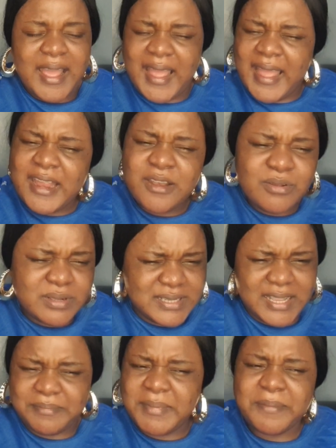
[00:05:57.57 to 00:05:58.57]
I looked
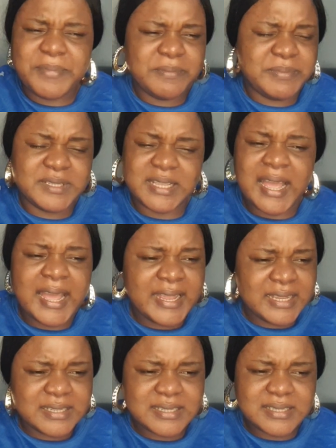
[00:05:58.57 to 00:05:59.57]
at my baby's
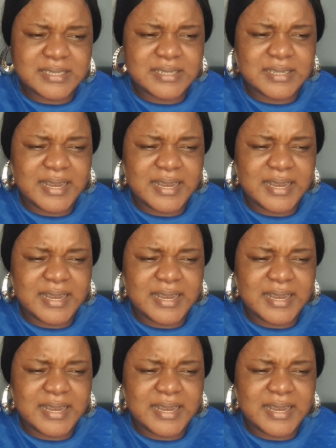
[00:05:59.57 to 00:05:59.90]
eyes,